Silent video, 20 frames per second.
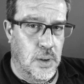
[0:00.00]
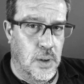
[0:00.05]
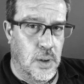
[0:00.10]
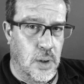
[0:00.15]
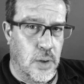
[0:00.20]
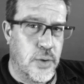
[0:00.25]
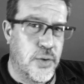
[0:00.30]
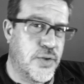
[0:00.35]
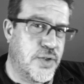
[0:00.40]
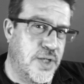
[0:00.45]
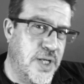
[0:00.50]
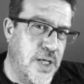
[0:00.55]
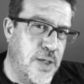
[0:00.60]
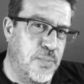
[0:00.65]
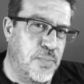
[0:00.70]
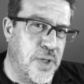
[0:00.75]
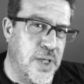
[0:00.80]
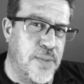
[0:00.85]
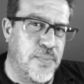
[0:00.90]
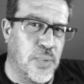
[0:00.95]
Are you seeing
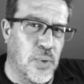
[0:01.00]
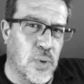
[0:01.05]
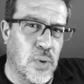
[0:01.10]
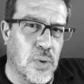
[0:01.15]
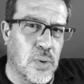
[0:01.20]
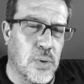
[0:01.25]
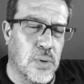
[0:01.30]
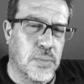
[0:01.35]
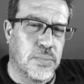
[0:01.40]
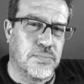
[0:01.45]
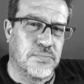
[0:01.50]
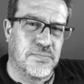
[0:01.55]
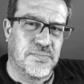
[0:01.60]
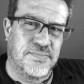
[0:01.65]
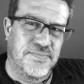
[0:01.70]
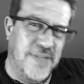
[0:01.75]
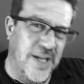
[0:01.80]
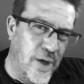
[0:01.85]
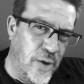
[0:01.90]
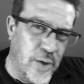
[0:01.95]
people,
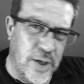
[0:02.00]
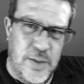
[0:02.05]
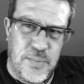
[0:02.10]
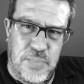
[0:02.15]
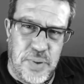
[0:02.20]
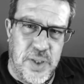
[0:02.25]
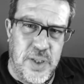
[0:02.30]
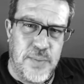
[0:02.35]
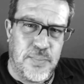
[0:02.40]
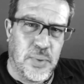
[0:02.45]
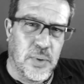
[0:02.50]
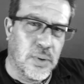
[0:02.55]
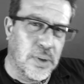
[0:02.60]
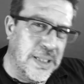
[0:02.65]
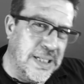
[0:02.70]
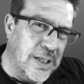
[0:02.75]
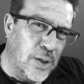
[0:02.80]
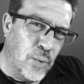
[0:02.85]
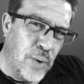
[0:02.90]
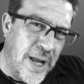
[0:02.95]
hearing people,
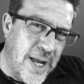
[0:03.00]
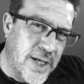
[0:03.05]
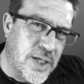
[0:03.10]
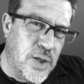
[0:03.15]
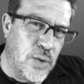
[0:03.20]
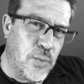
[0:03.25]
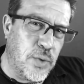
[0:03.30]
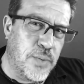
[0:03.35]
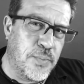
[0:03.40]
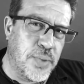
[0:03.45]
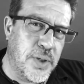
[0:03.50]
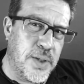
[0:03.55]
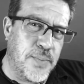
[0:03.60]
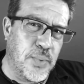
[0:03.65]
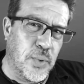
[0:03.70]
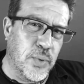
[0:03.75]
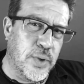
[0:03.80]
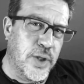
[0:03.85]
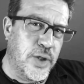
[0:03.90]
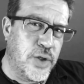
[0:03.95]
interacting with
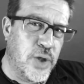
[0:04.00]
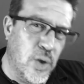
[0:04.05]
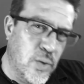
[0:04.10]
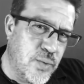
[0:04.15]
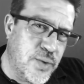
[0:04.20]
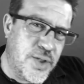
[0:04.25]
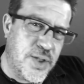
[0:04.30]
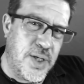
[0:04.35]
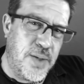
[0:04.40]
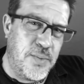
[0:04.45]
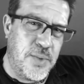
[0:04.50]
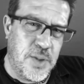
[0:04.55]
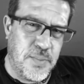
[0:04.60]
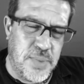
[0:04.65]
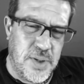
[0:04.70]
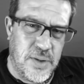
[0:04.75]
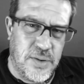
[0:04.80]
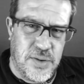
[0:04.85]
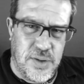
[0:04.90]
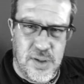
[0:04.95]
people that don't seem to
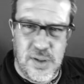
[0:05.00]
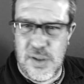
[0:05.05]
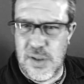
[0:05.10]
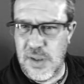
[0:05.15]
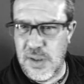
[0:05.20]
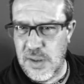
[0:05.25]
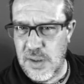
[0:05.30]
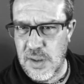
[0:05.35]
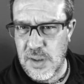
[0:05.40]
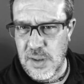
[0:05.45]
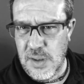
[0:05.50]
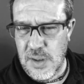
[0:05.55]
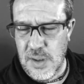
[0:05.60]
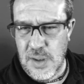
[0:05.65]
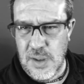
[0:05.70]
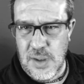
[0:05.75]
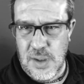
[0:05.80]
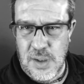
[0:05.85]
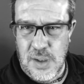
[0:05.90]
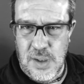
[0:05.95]
be thinking?
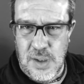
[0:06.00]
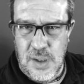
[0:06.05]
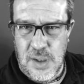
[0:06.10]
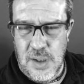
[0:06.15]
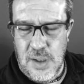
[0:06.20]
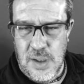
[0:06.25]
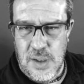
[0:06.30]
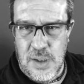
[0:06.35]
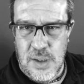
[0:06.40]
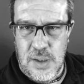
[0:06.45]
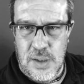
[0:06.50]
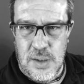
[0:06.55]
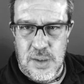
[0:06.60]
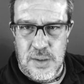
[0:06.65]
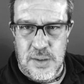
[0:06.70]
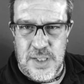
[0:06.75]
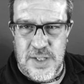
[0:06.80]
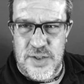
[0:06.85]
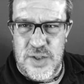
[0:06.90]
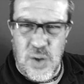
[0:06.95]

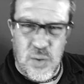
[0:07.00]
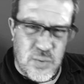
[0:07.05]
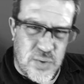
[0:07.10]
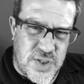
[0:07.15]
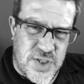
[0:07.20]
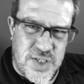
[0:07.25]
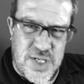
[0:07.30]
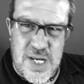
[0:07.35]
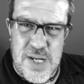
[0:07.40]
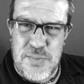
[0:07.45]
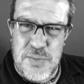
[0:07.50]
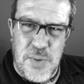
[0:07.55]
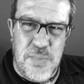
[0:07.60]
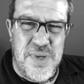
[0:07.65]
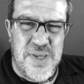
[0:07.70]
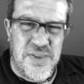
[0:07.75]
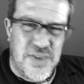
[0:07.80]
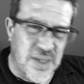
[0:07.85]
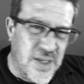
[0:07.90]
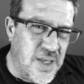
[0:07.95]
That don't seem to
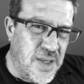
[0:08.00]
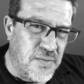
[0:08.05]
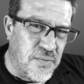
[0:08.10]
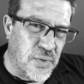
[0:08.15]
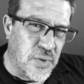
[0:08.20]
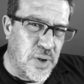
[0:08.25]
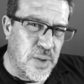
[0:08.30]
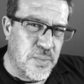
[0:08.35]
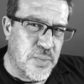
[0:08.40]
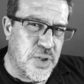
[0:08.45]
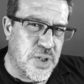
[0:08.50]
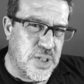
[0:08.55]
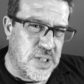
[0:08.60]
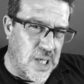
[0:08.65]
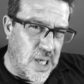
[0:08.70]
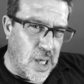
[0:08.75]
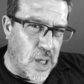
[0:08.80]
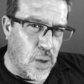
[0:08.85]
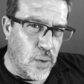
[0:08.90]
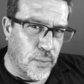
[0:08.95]
be thinking for
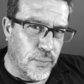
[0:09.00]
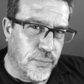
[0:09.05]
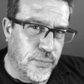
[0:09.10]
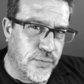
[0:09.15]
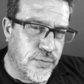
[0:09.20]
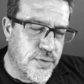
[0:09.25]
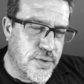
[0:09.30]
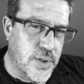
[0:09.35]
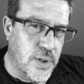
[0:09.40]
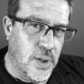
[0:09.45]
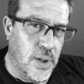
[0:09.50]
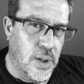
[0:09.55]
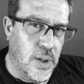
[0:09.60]
themselves.